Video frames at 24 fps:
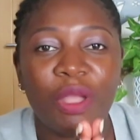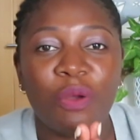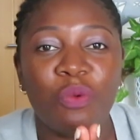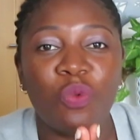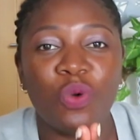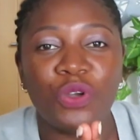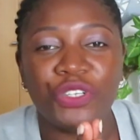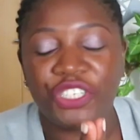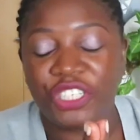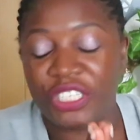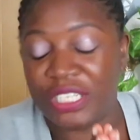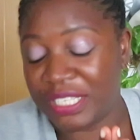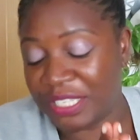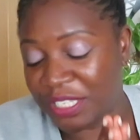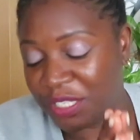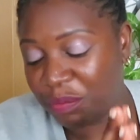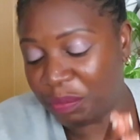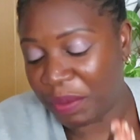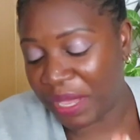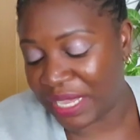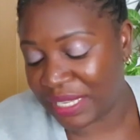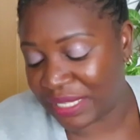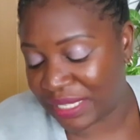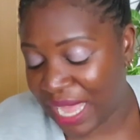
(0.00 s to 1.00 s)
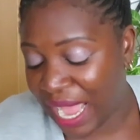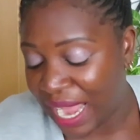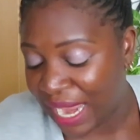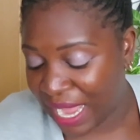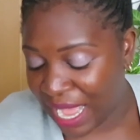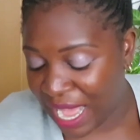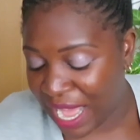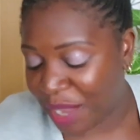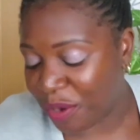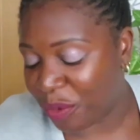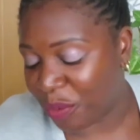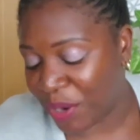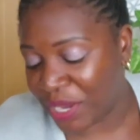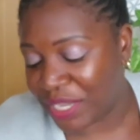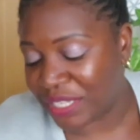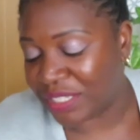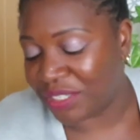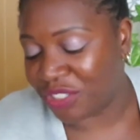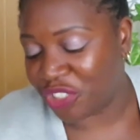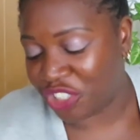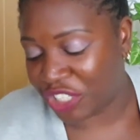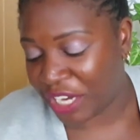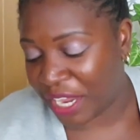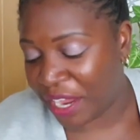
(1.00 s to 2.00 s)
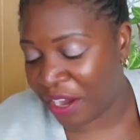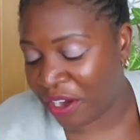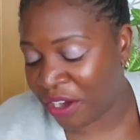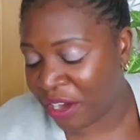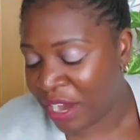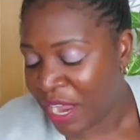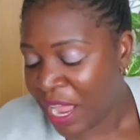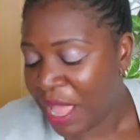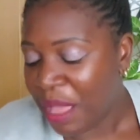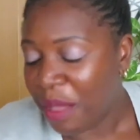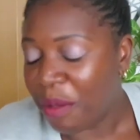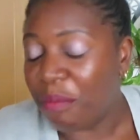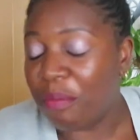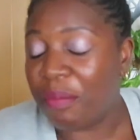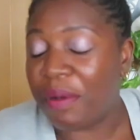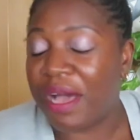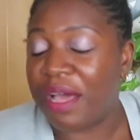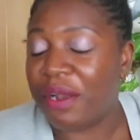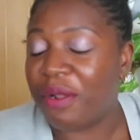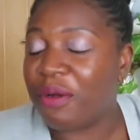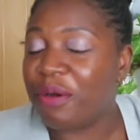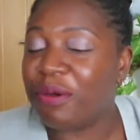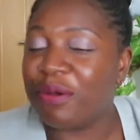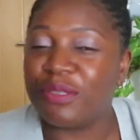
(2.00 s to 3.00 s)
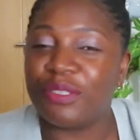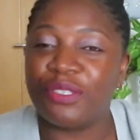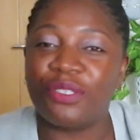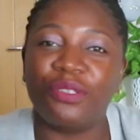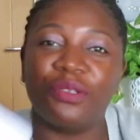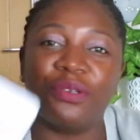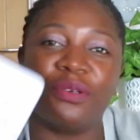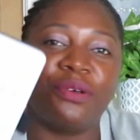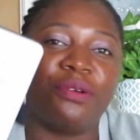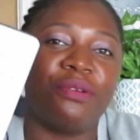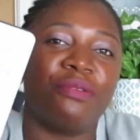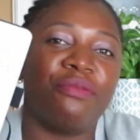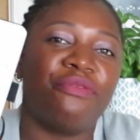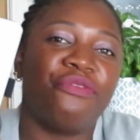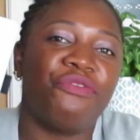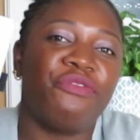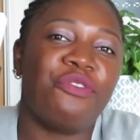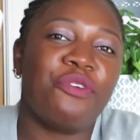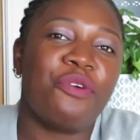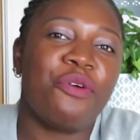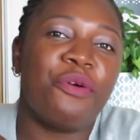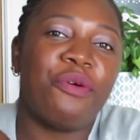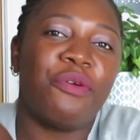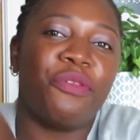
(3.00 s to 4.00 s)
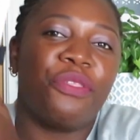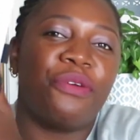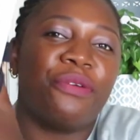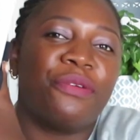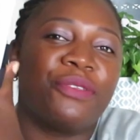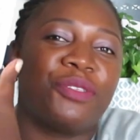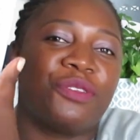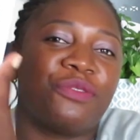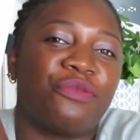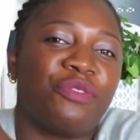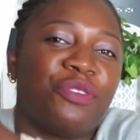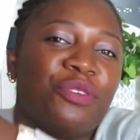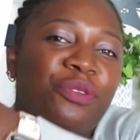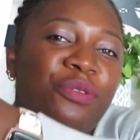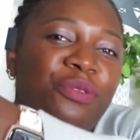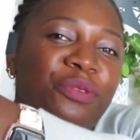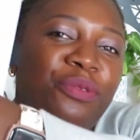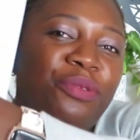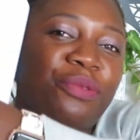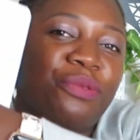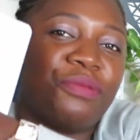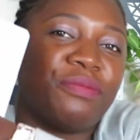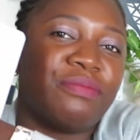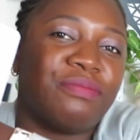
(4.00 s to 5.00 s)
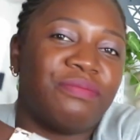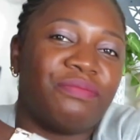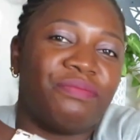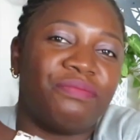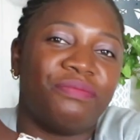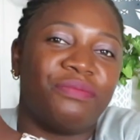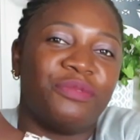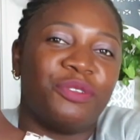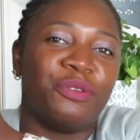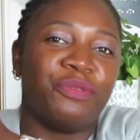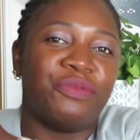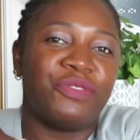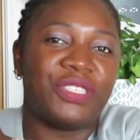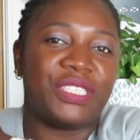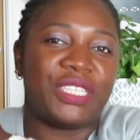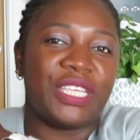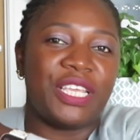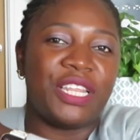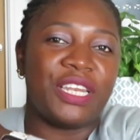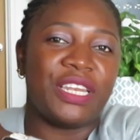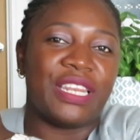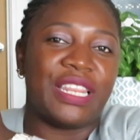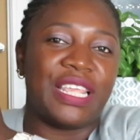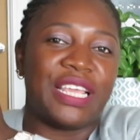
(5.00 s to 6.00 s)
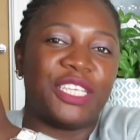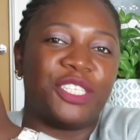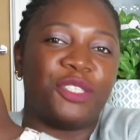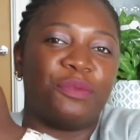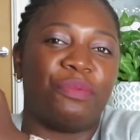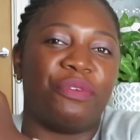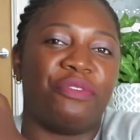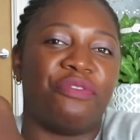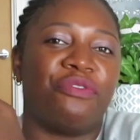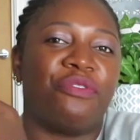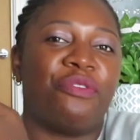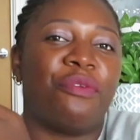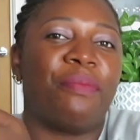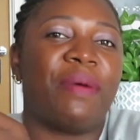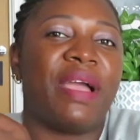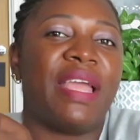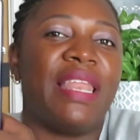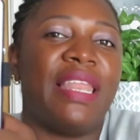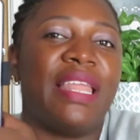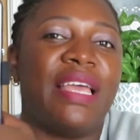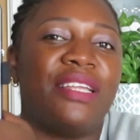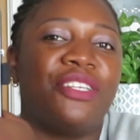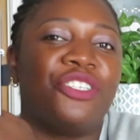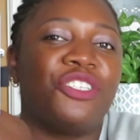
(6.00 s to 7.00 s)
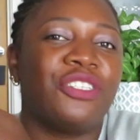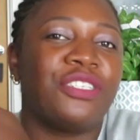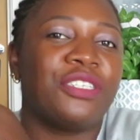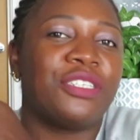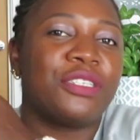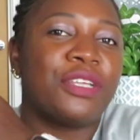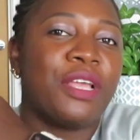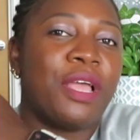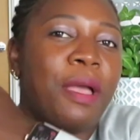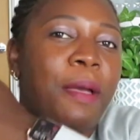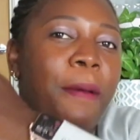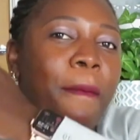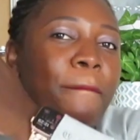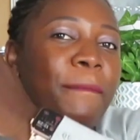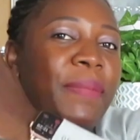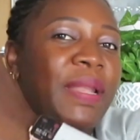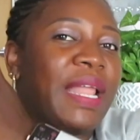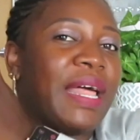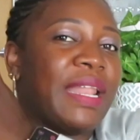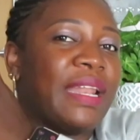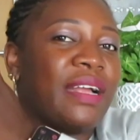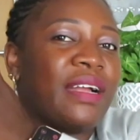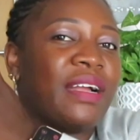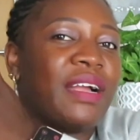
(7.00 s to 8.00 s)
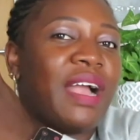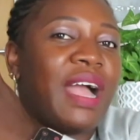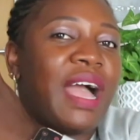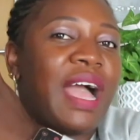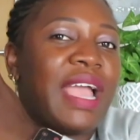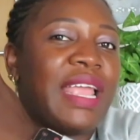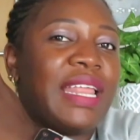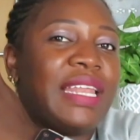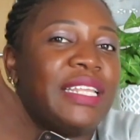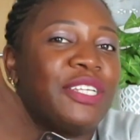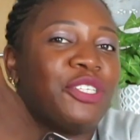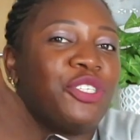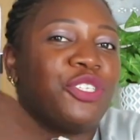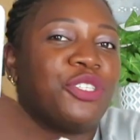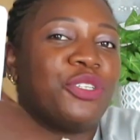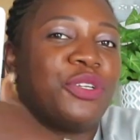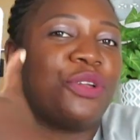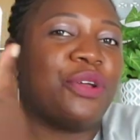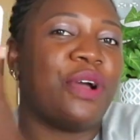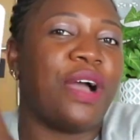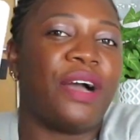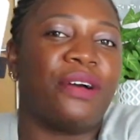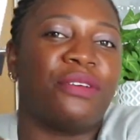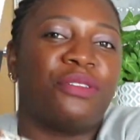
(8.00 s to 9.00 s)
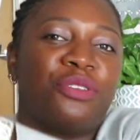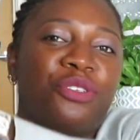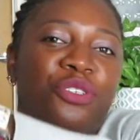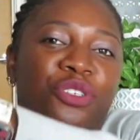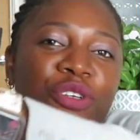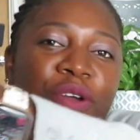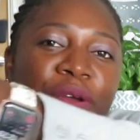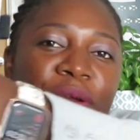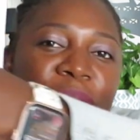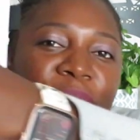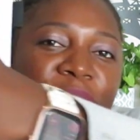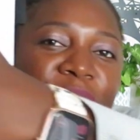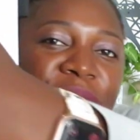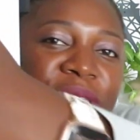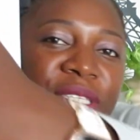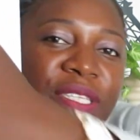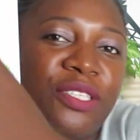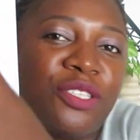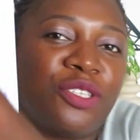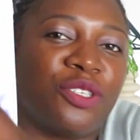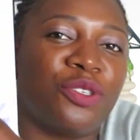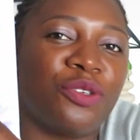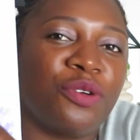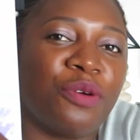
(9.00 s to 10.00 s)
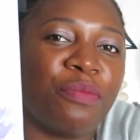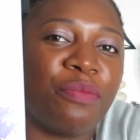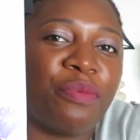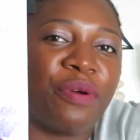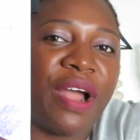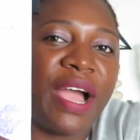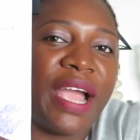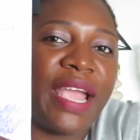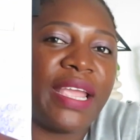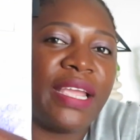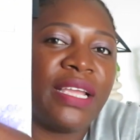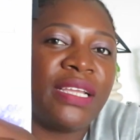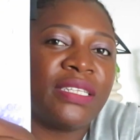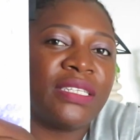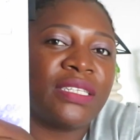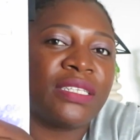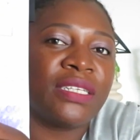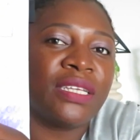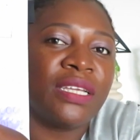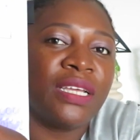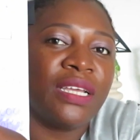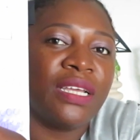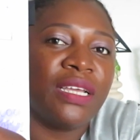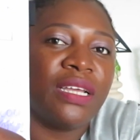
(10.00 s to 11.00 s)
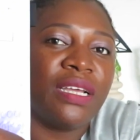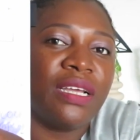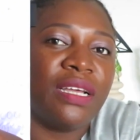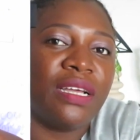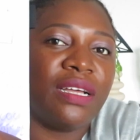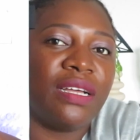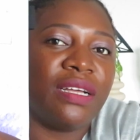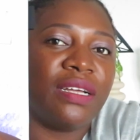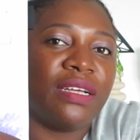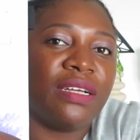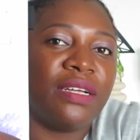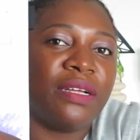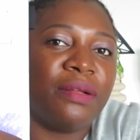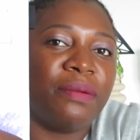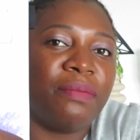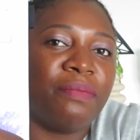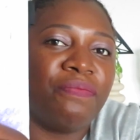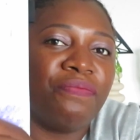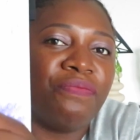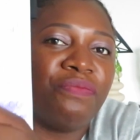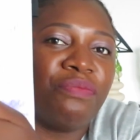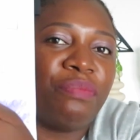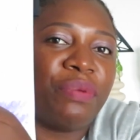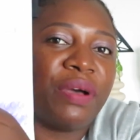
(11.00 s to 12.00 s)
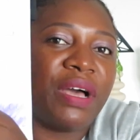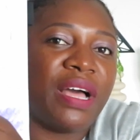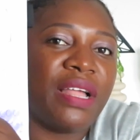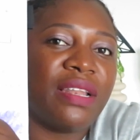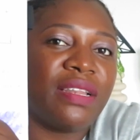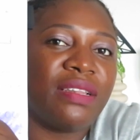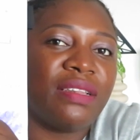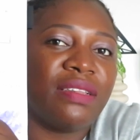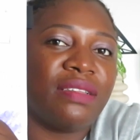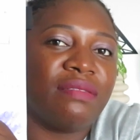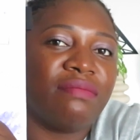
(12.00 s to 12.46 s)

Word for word: watch this space. I can't wait to share. But also, for those of you who've seen this before, my Legend Planner, I literally don't know how to show it because it's so bright, but